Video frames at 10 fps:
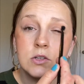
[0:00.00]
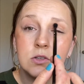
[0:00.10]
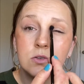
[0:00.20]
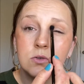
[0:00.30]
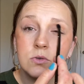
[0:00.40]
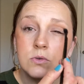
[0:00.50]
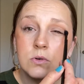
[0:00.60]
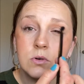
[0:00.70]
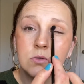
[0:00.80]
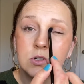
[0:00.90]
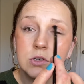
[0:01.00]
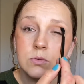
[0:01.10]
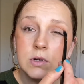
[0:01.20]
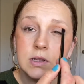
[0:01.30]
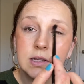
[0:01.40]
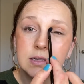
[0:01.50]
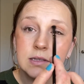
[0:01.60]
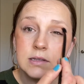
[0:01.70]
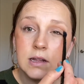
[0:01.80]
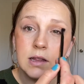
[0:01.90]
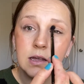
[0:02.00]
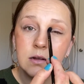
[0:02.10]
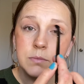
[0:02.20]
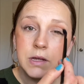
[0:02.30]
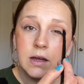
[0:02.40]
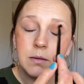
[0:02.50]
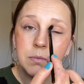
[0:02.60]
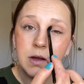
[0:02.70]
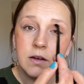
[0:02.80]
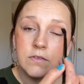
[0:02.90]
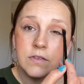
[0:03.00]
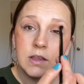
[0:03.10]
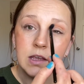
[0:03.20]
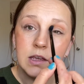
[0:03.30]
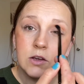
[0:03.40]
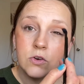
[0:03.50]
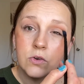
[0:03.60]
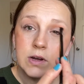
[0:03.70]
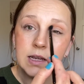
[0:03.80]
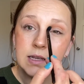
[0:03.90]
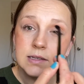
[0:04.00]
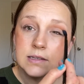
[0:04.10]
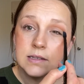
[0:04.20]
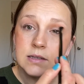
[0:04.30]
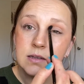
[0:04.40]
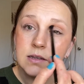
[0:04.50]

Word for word: to just work this a little bit above the crease.